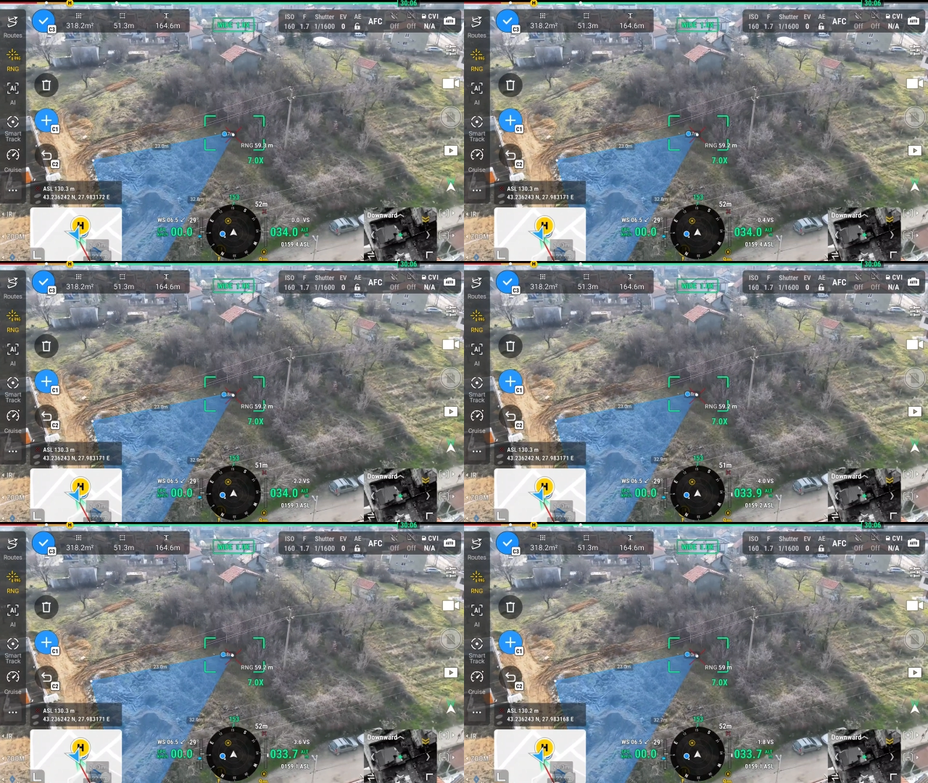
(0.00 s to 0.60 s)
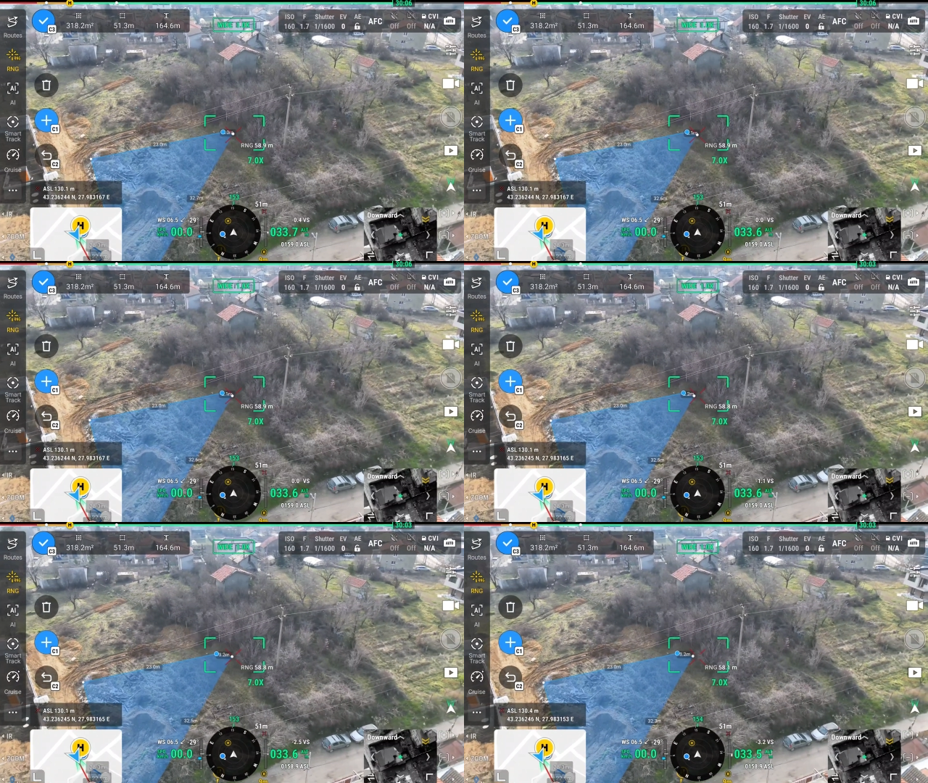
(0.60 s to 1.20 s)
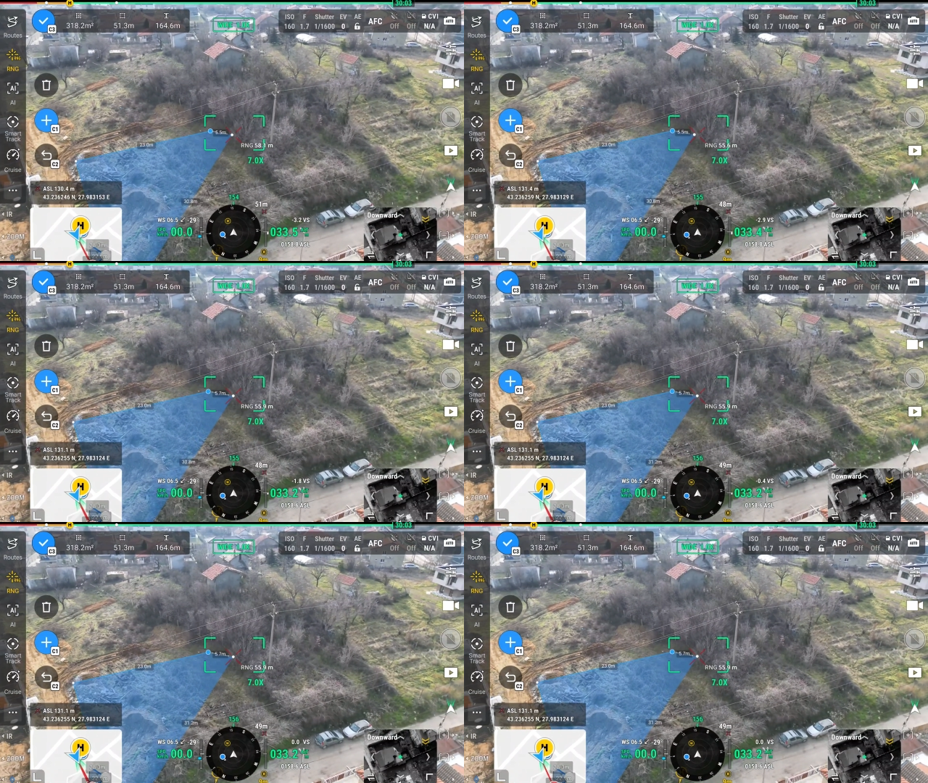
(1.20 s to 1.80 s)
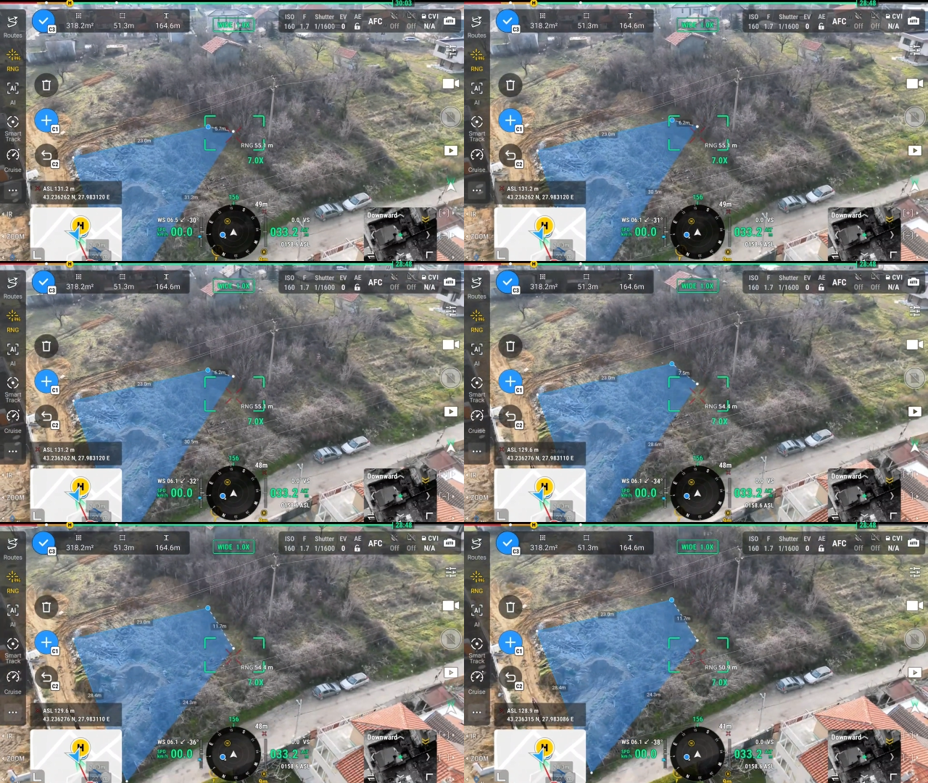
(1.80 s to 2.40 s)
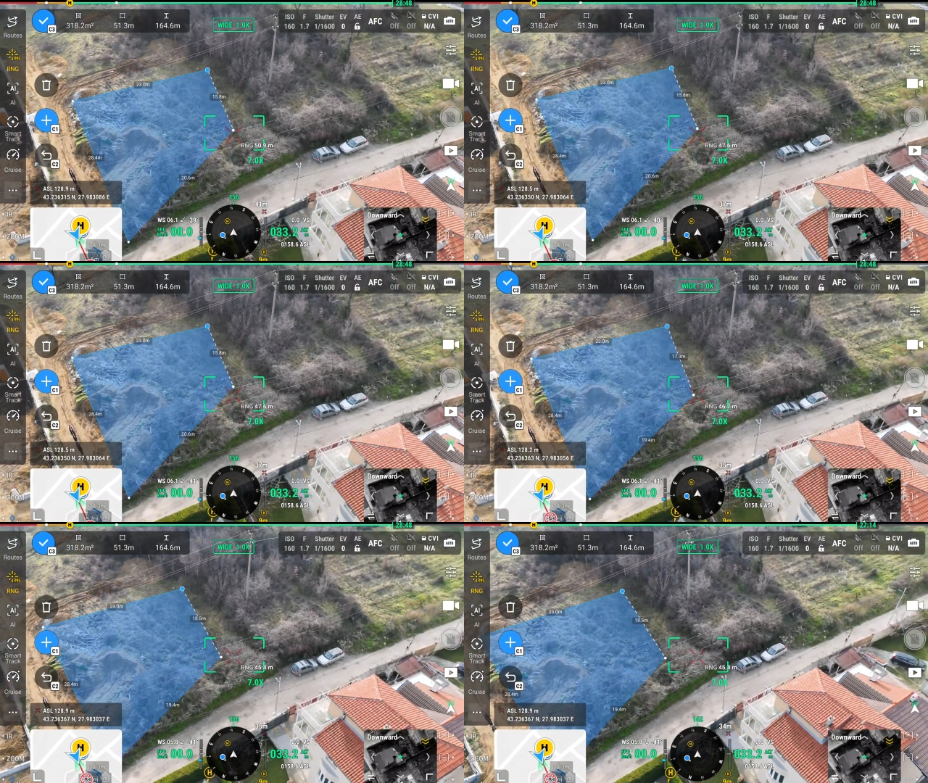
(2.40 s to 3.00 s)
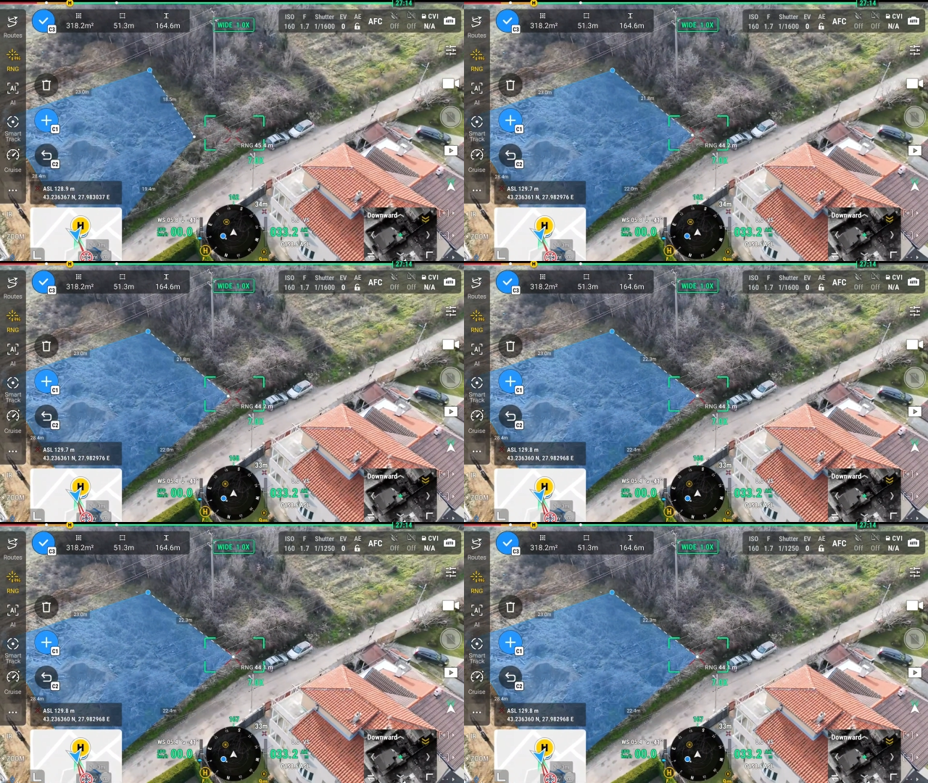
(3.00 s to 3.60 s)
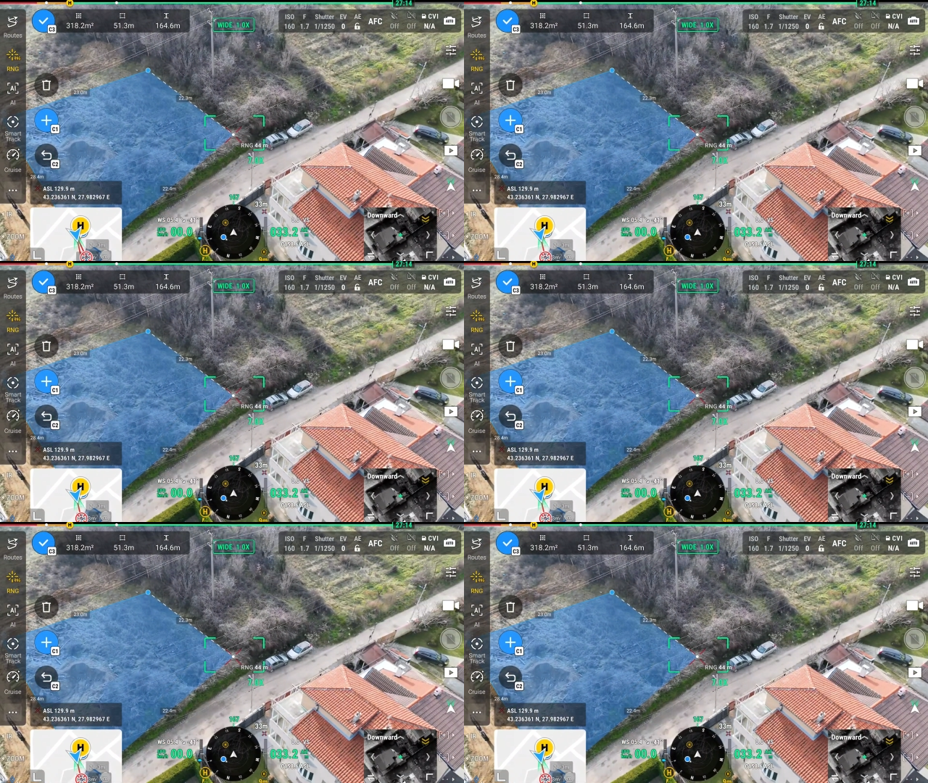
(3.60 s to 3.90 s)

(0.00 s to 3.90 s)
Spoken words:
[unreadable: no face in view]